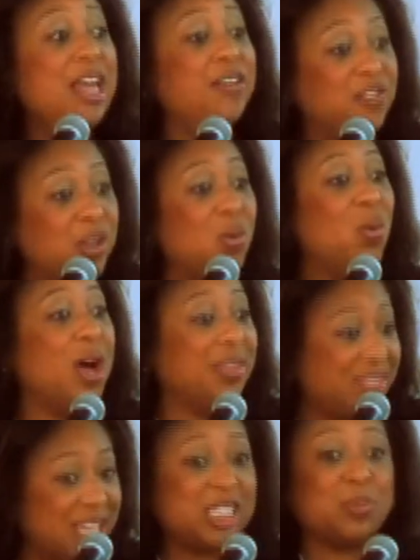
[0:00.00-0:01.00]
If you
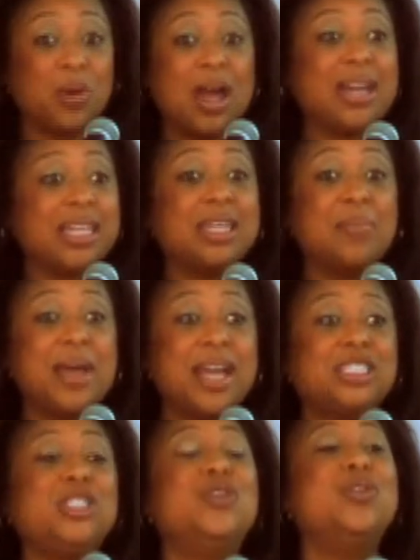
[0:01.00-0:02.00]
want this product the
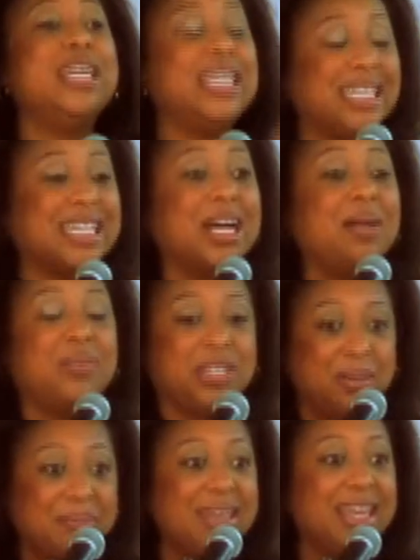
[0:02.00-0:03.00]
best, you need to come
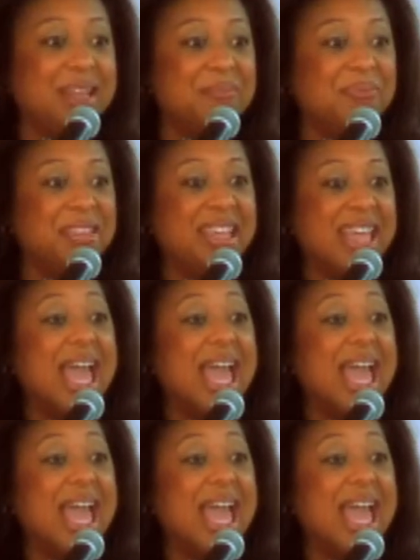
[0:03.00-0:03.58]
to me.